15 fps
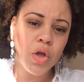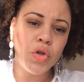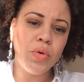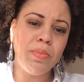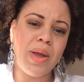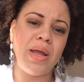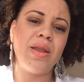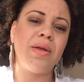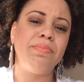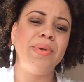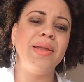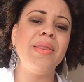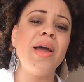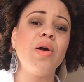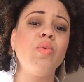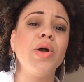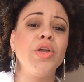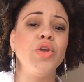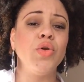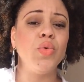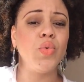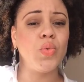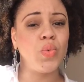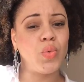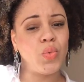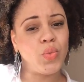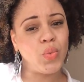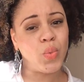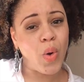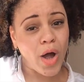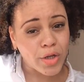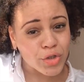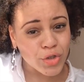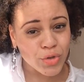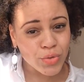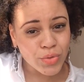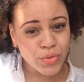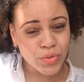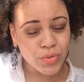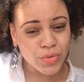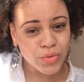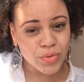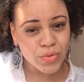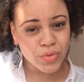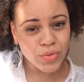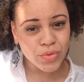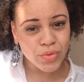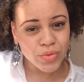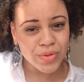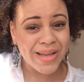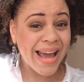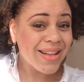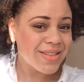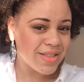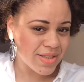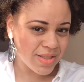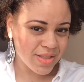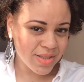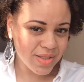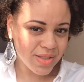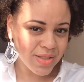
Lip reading: You may not be there where you want to yet,